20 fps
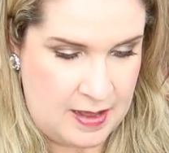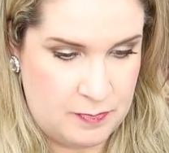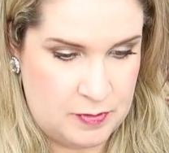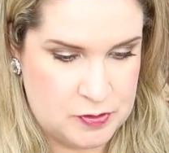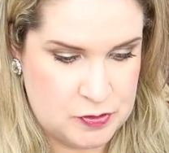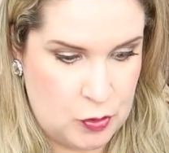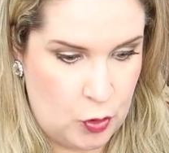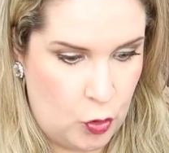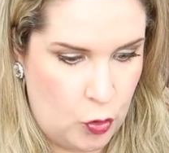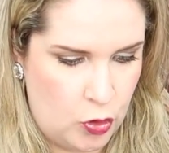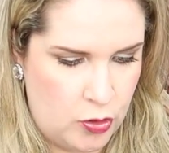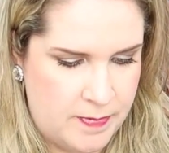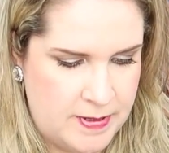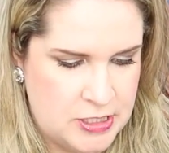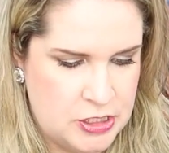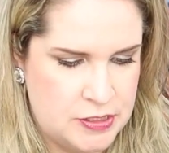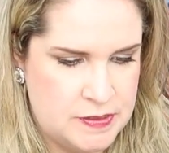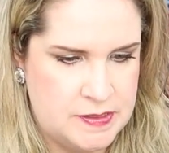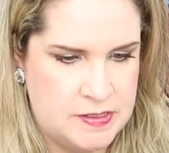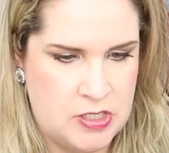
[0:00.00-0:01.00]
There's a whole
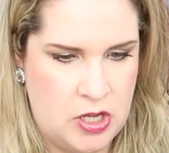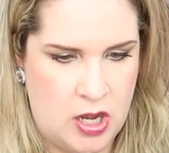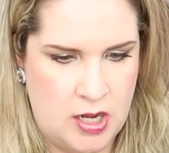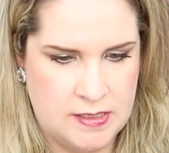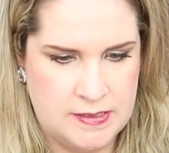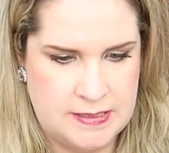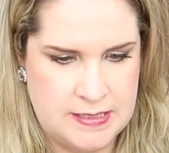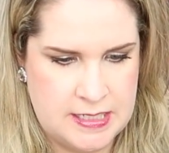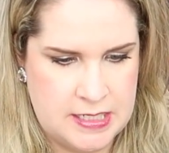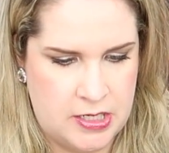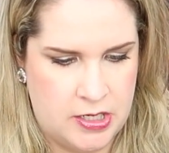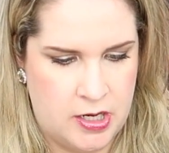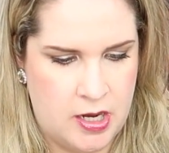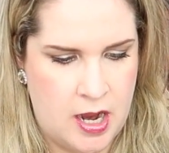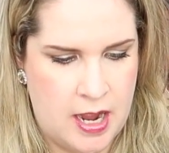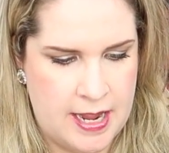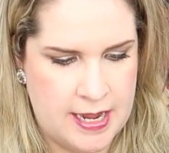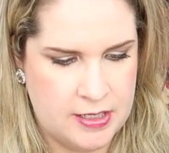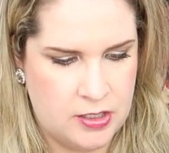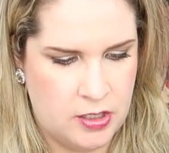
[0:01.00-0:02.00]
bunch of socks in here.
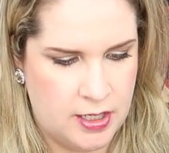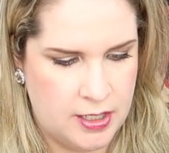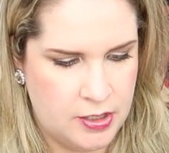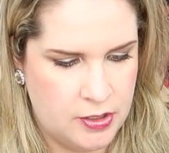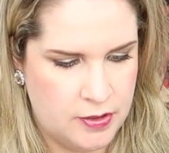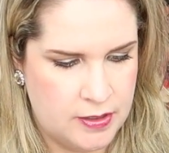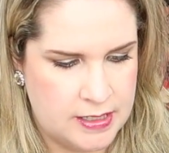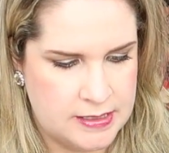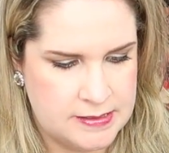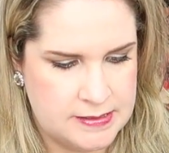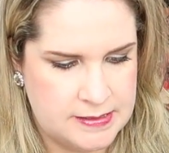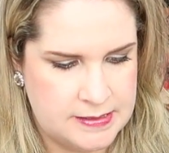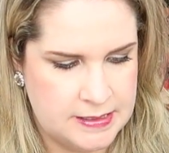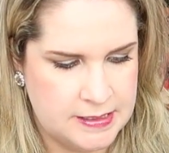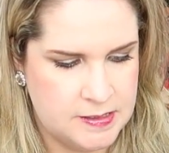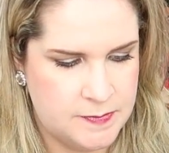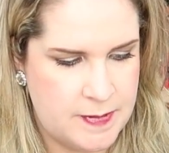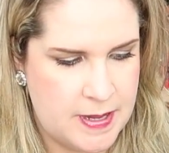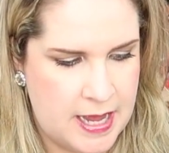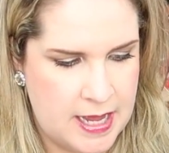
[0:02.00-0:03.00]
I got her a
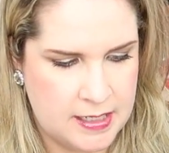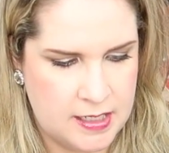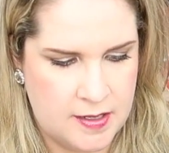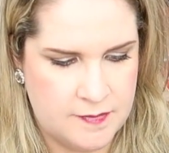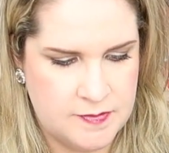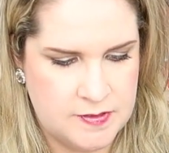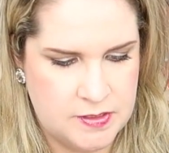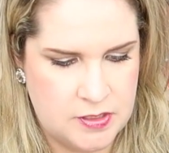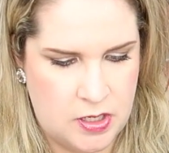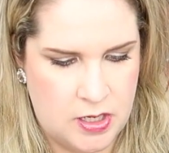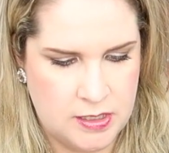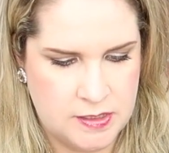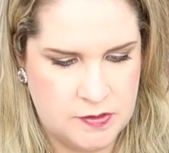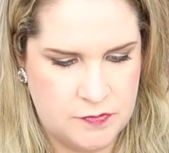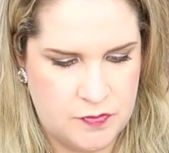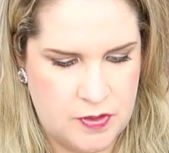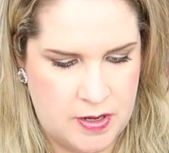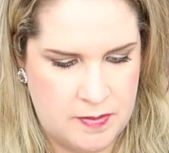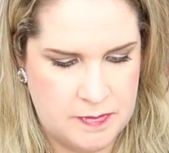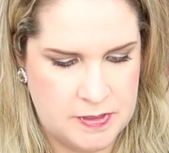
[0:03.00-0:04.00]
6-pack of socks
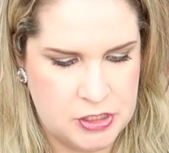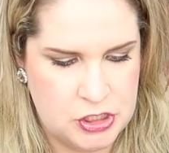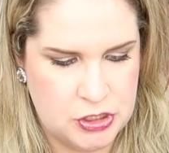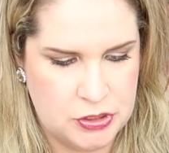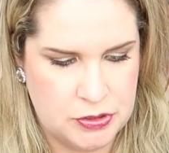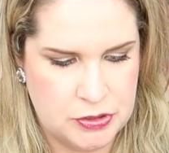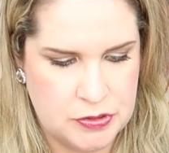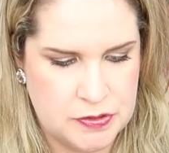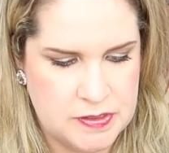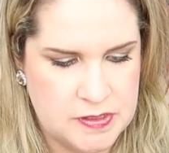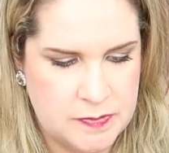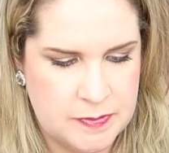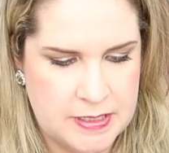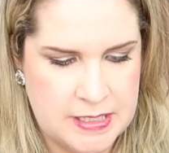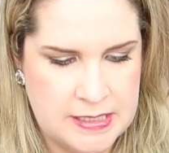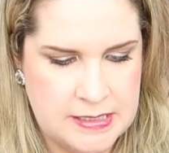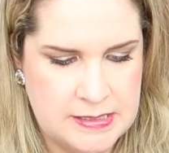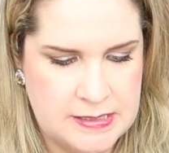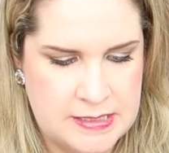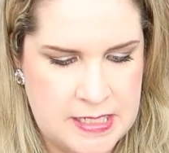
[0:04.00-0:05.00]
from the Children's
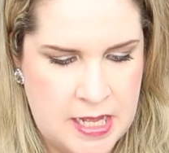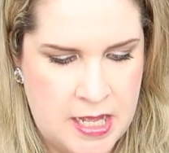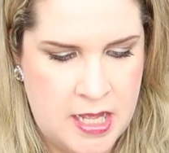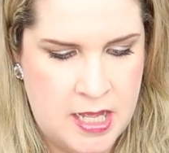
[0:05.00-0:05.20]
Place.